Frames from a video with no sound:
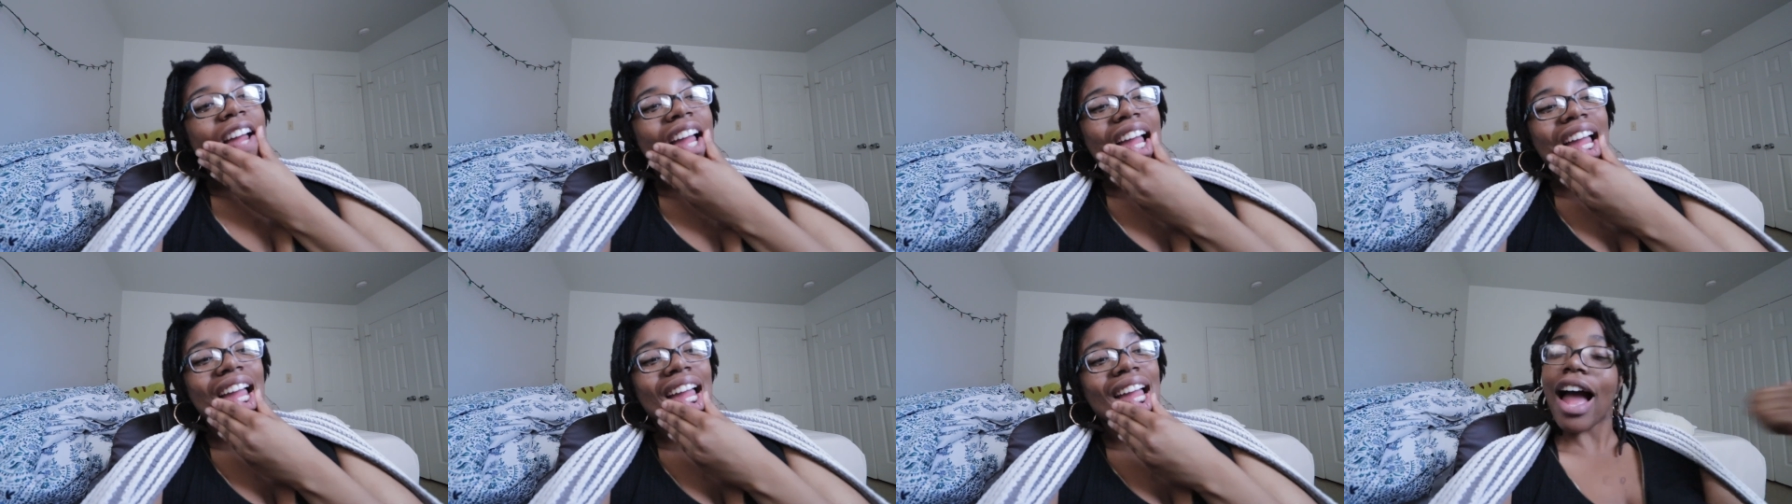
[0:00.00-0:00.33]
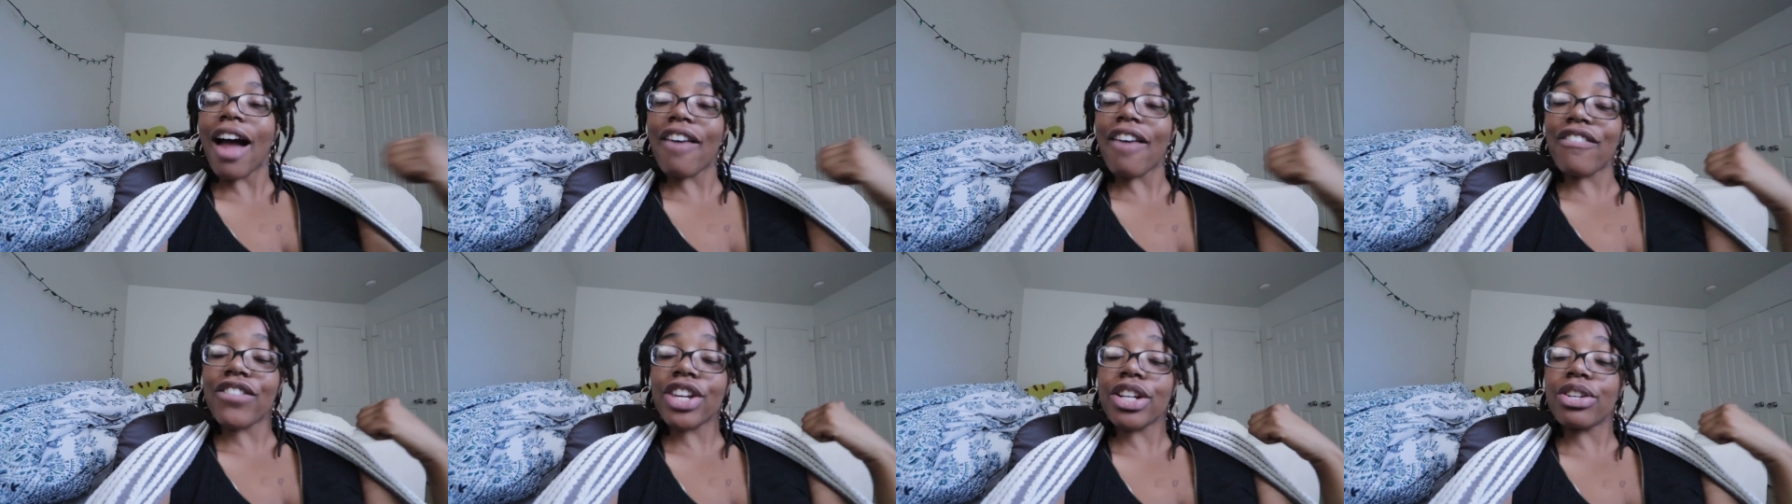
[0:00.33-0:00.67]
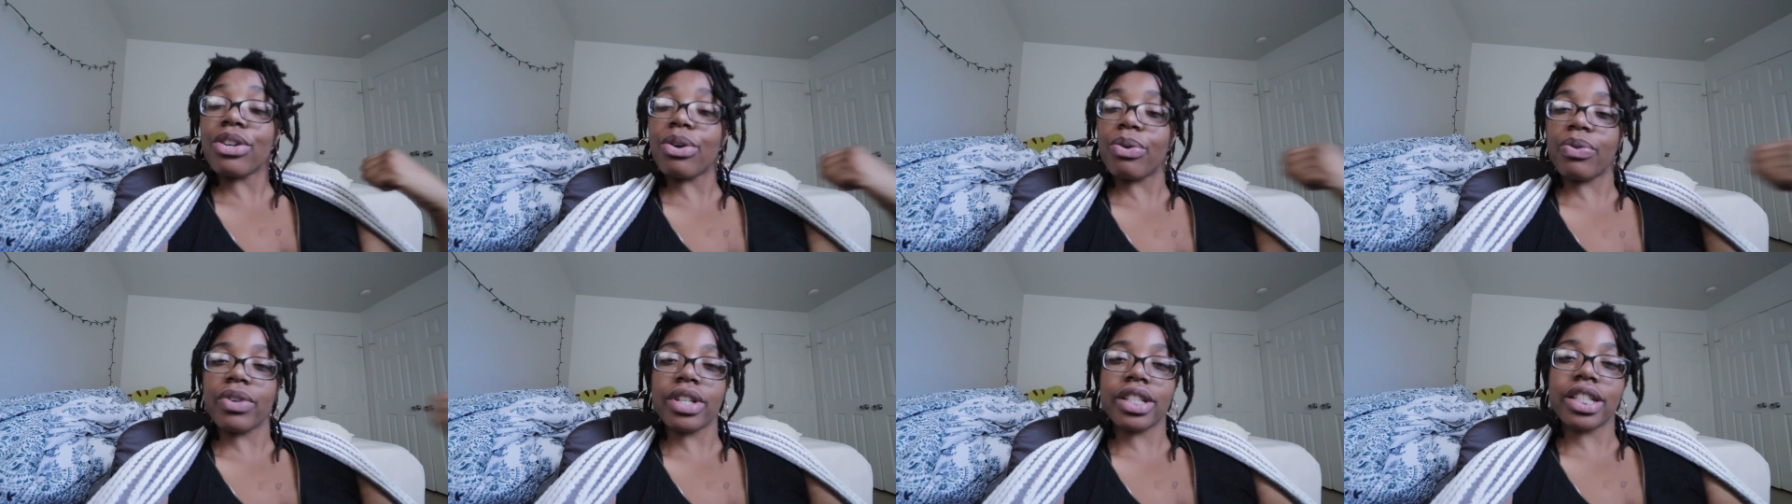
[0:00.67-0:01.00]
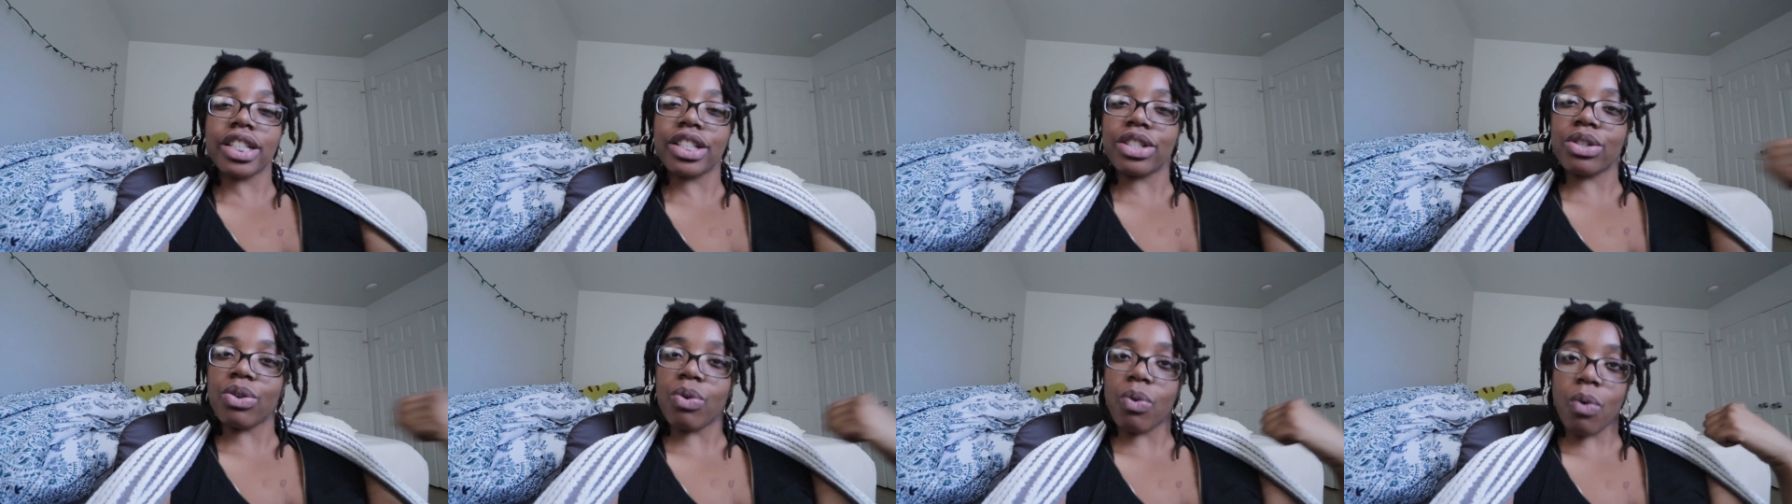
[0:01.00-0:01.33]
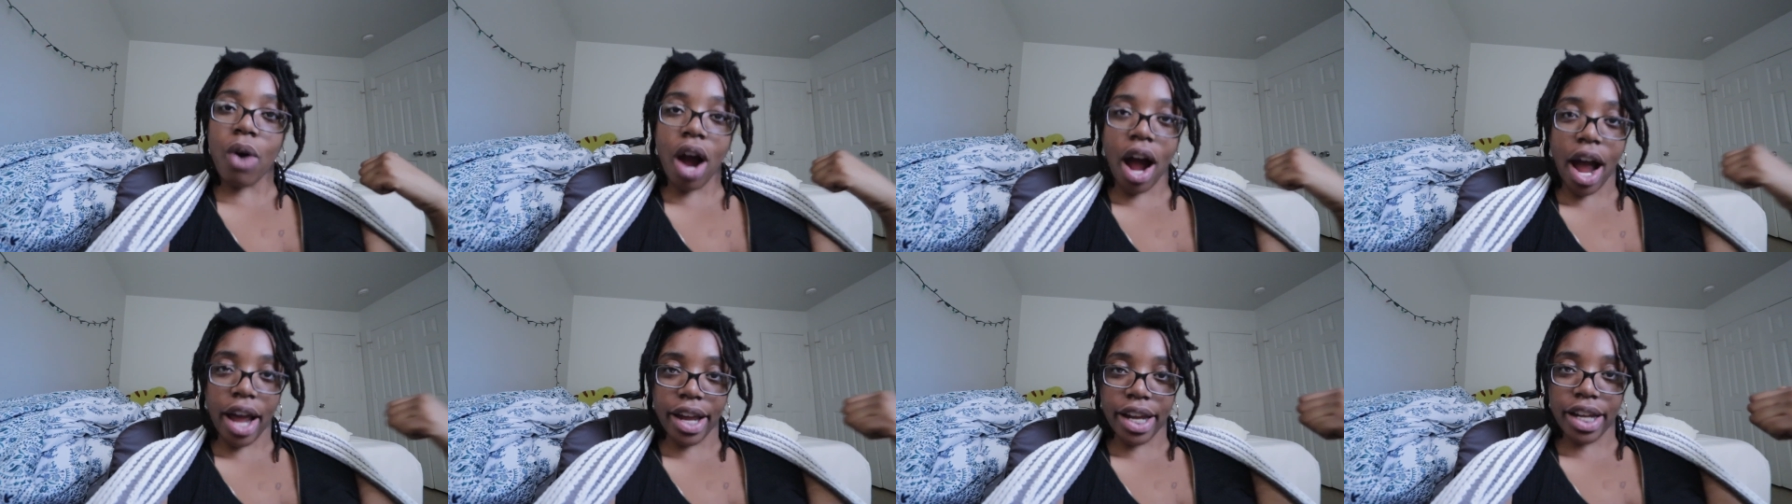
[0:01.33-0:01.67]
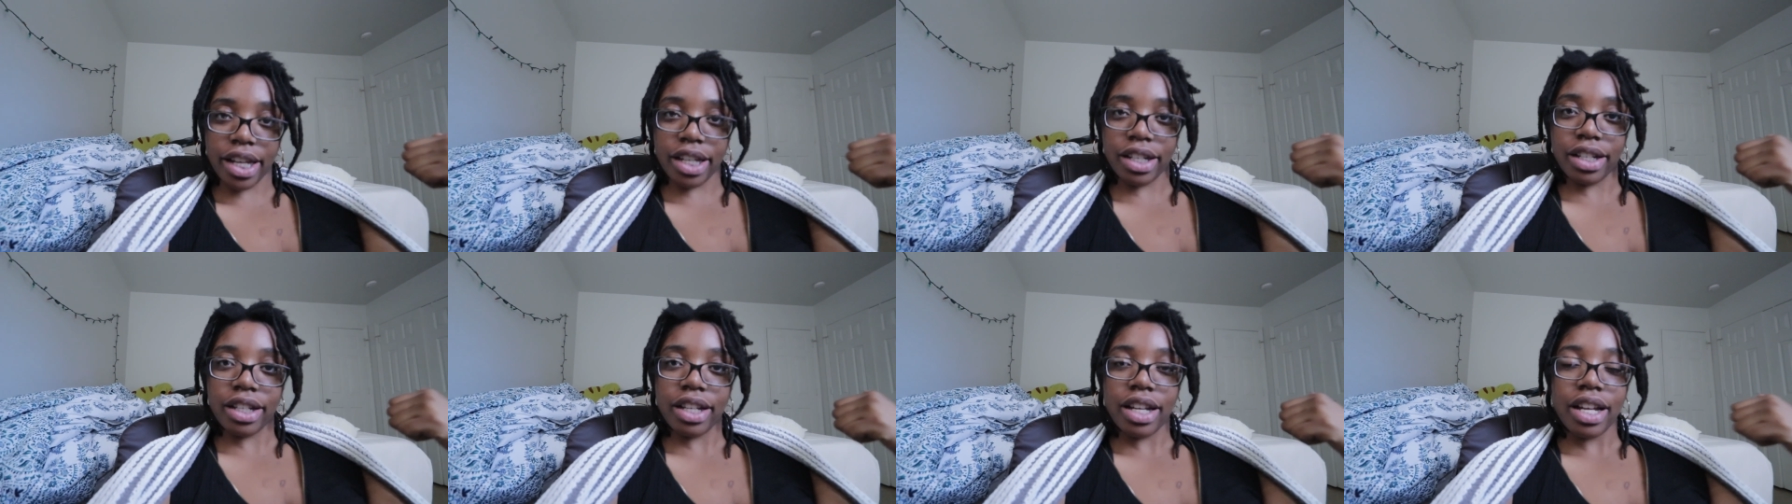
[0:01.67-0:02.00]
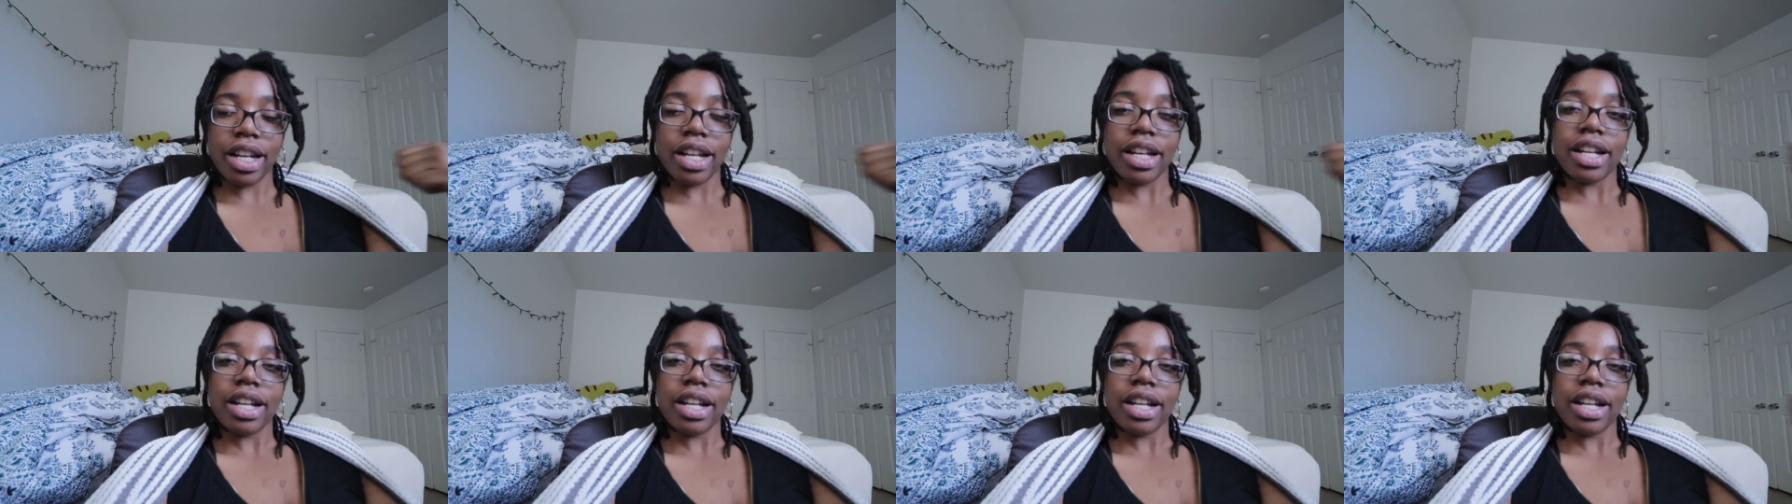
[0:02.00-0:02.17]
If you haven't noticed, it's quiet.